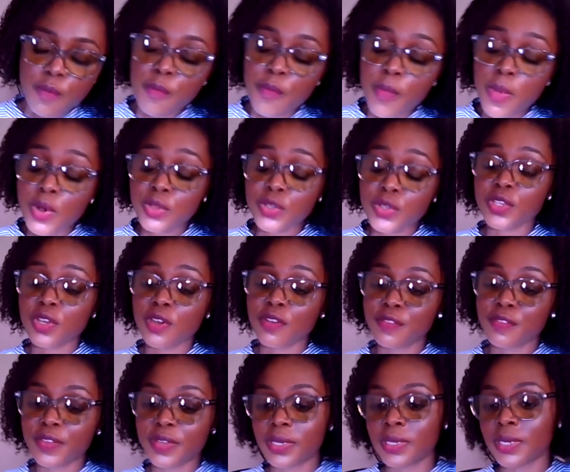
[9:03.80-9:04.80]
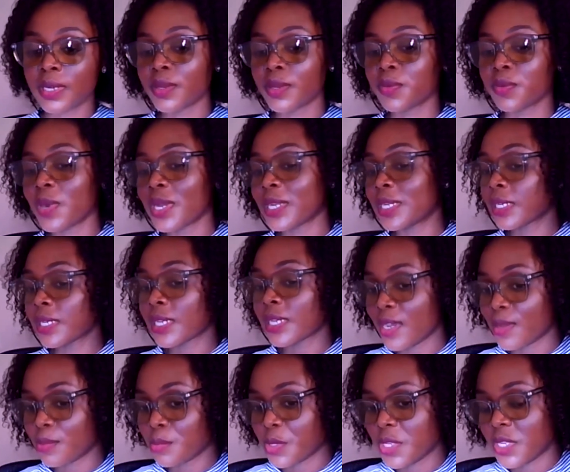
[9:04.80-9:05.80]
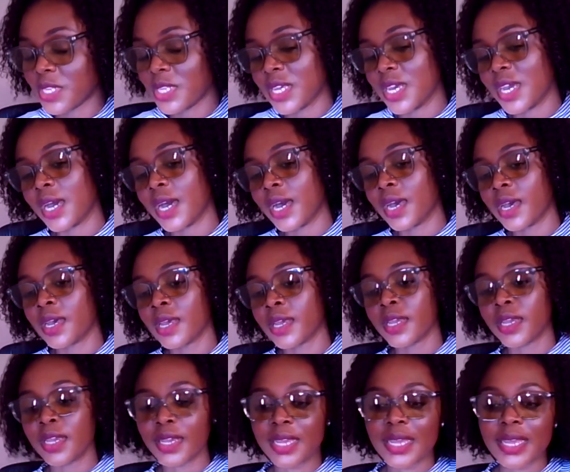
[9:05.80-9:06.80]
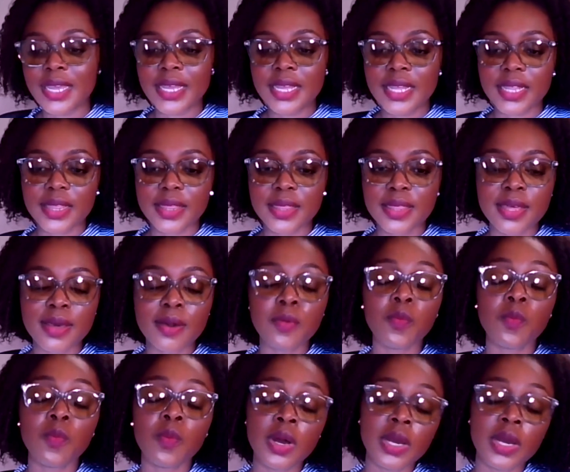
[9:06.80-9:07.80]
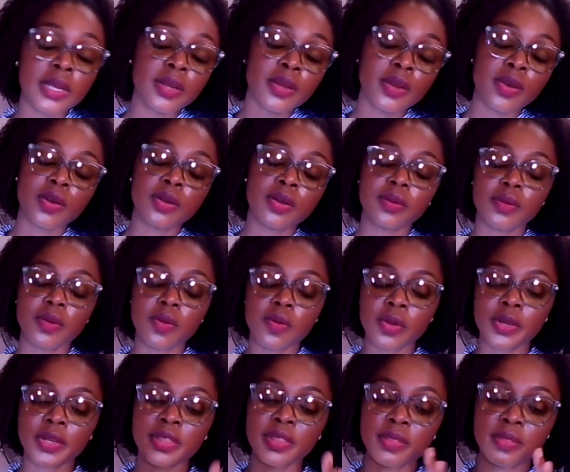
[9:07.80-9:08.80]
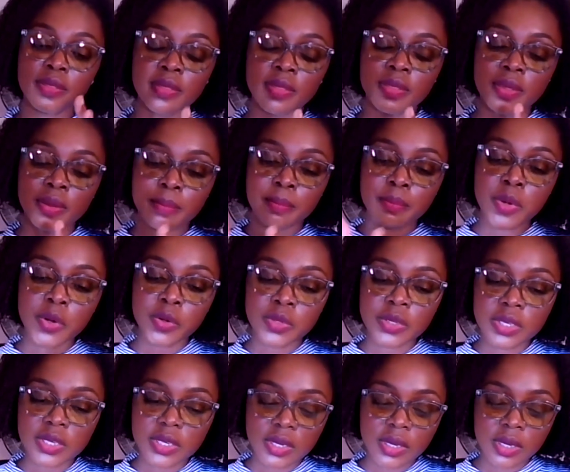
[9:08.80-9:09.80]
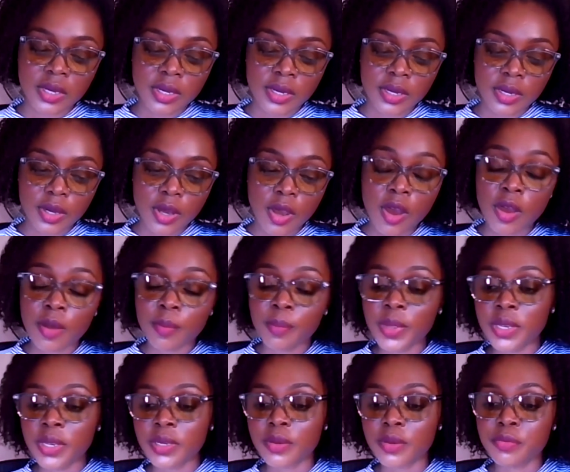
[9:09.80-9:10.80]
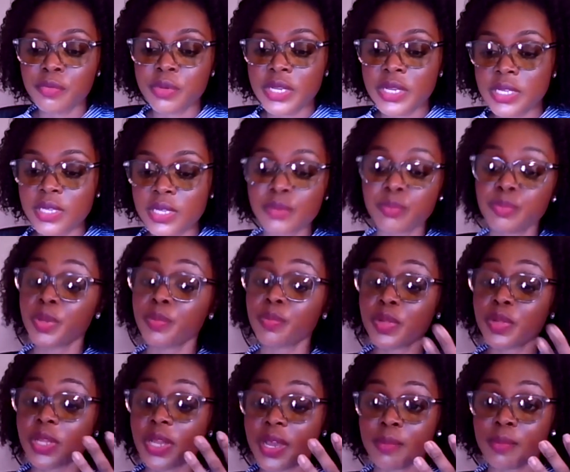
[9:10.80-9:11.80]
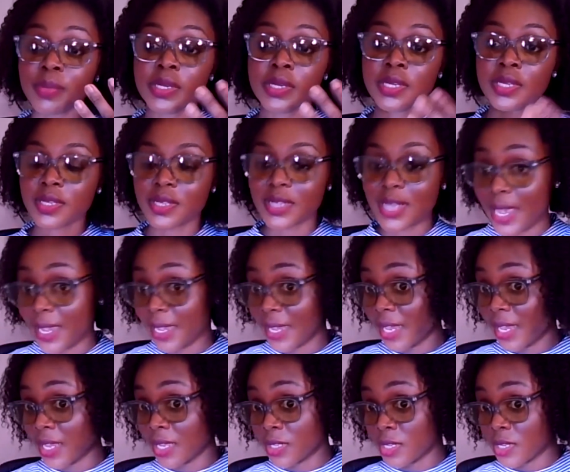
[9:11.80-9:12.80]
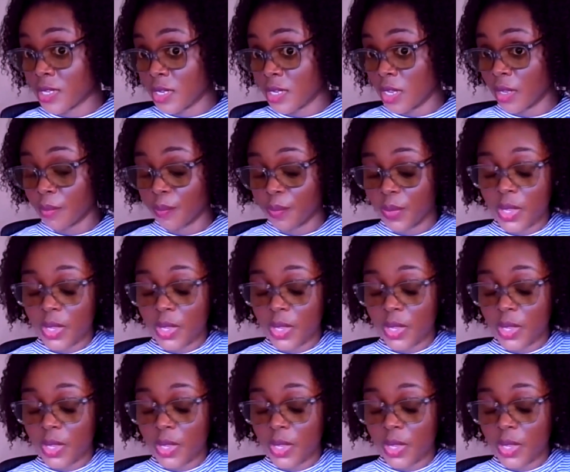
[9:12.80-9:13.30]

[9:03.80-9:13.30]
most often when it comes to the eye, the one or the most common reason people come in is I can't see.